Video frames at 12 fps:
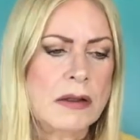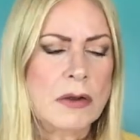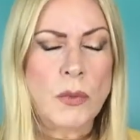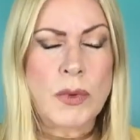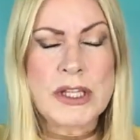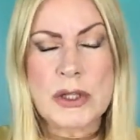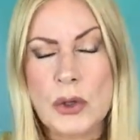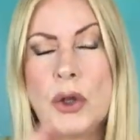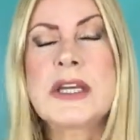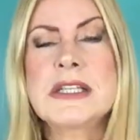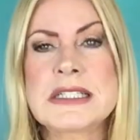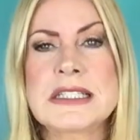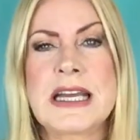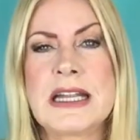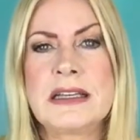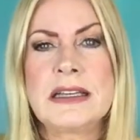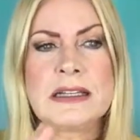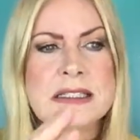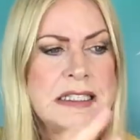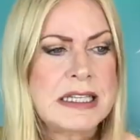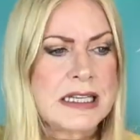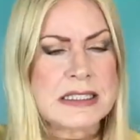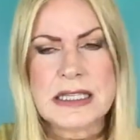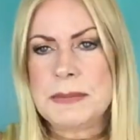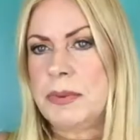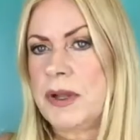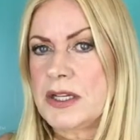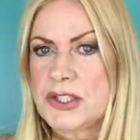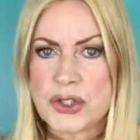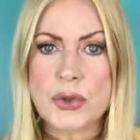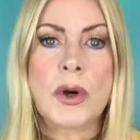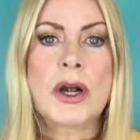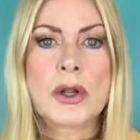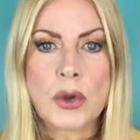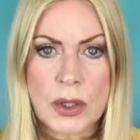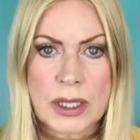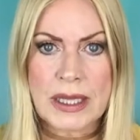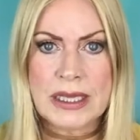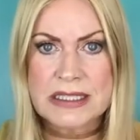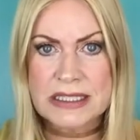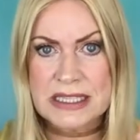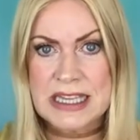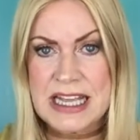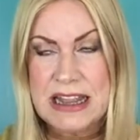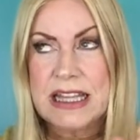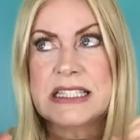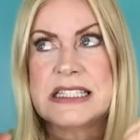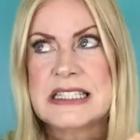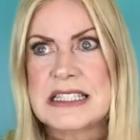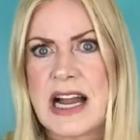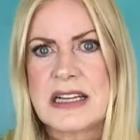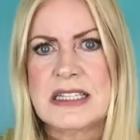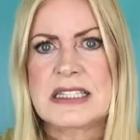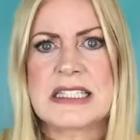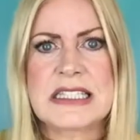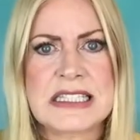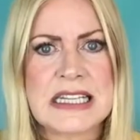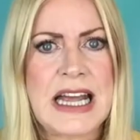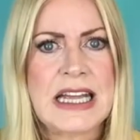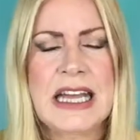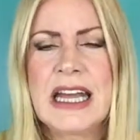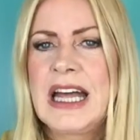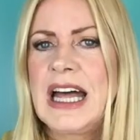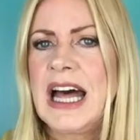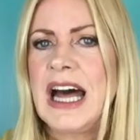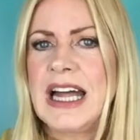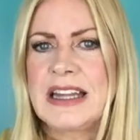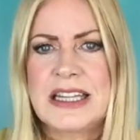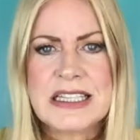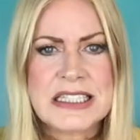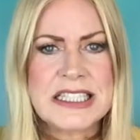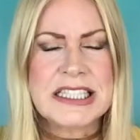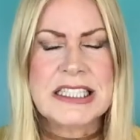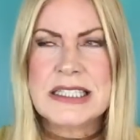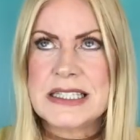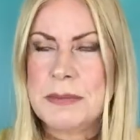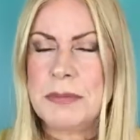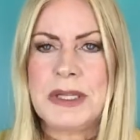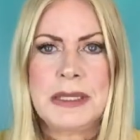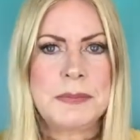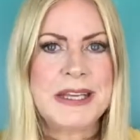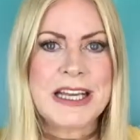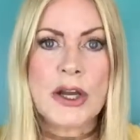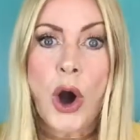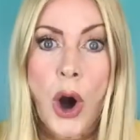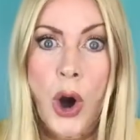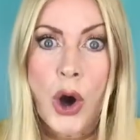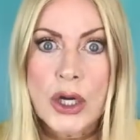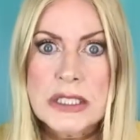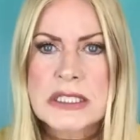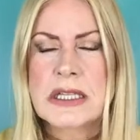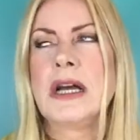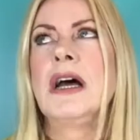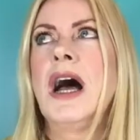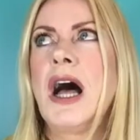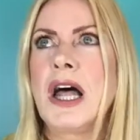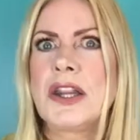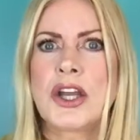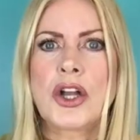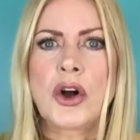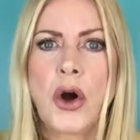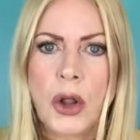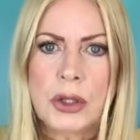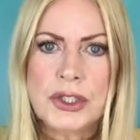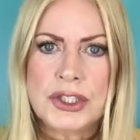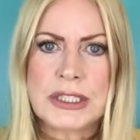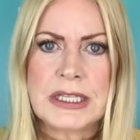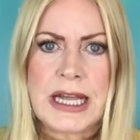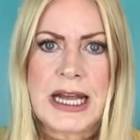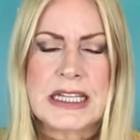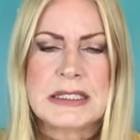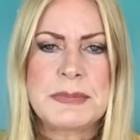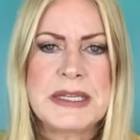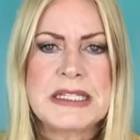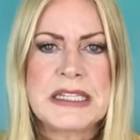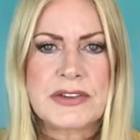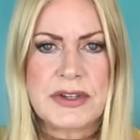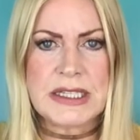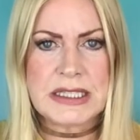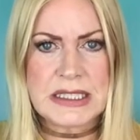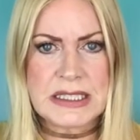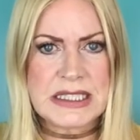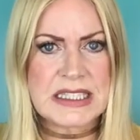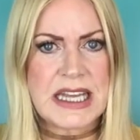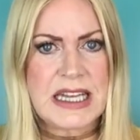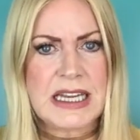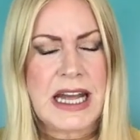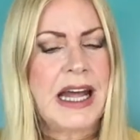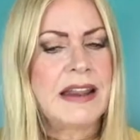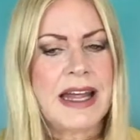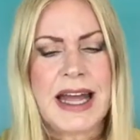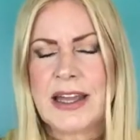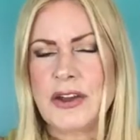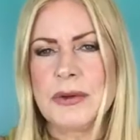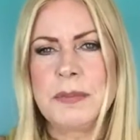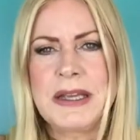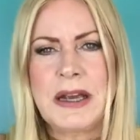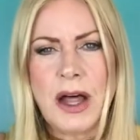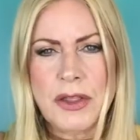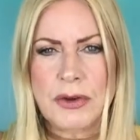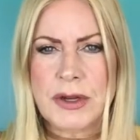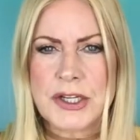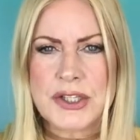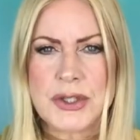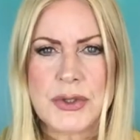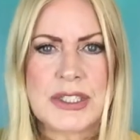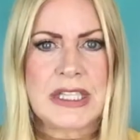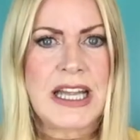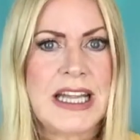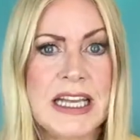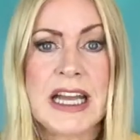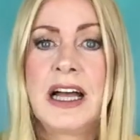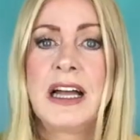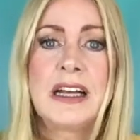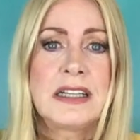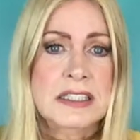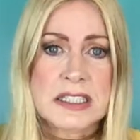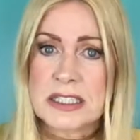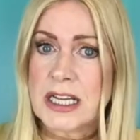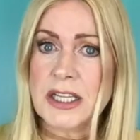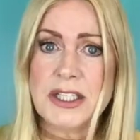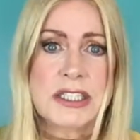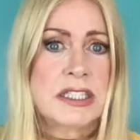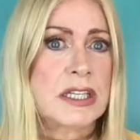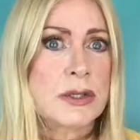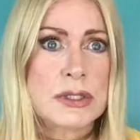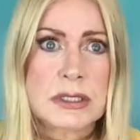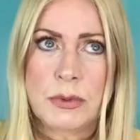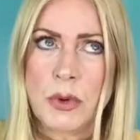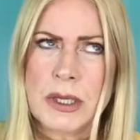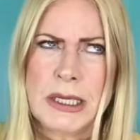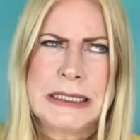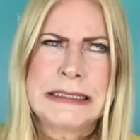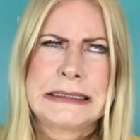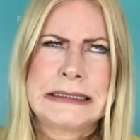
when you look at skin 60+, you are looking at skin that's starting to sag, and this is simply because the collagen has been degraded in the skin, and that could be other issues like, are you still smoking?